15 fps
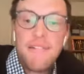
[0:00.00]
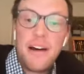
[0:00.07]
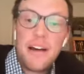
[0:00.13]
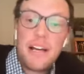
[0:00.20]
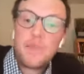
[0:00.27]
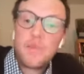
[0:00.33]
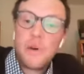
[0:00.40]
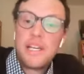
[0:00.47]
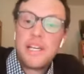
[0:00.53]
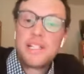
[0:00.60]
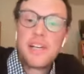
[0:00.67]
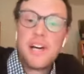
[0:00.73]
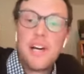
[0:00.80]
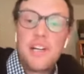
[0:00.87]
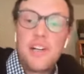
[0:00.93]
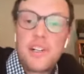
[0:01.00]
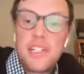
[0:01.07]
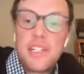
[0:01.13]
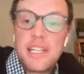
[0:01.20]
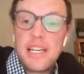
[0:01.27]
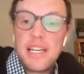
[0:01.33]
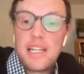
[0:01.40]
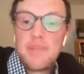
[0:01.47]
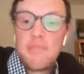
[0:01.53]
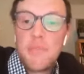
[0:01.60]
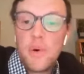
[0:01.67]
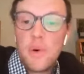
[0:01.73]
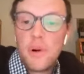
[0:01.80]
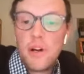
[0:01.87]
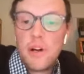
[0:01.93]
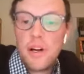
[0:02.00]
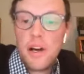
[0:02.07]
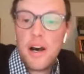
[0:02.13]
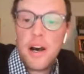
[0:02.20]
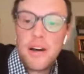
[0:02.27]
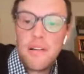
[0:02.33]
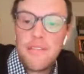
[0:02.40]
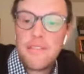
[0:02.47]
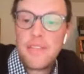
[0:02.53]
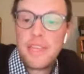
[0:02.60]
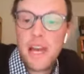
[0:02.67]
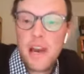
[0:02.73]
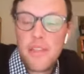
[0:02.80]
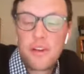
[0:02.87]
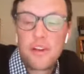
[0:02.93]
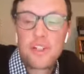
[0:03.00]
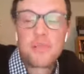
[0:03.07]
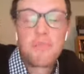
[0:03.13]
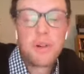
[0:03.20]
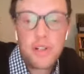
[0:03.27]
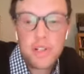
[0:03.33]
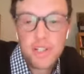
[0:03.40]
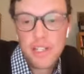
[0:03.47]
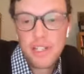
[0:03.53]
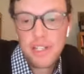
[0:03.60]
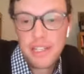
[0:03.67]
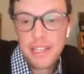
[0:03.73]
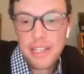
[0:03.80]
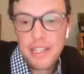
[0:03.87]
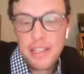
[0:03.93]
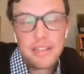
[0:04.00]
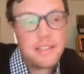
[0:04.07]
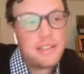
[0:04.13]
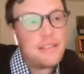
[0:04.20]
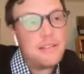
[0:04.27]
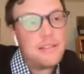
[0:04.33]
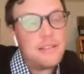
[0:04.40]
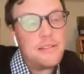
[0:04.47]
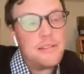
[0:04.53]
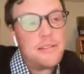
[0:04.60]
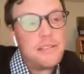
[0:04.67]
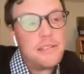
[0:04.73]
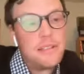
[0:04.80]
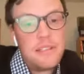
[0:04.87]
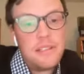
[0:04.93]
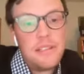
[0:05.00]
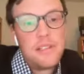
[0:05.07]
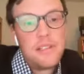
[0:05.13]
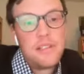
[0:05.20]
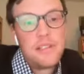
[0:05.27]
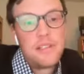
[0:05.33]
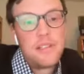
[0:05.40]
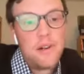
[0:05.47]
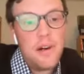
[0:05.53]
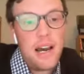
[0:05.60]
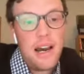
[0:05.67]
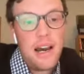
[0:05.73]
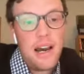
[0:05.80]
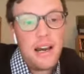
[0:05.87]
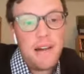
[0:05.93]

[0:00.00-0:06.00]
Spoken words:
find ways to understand more of the others personally? So,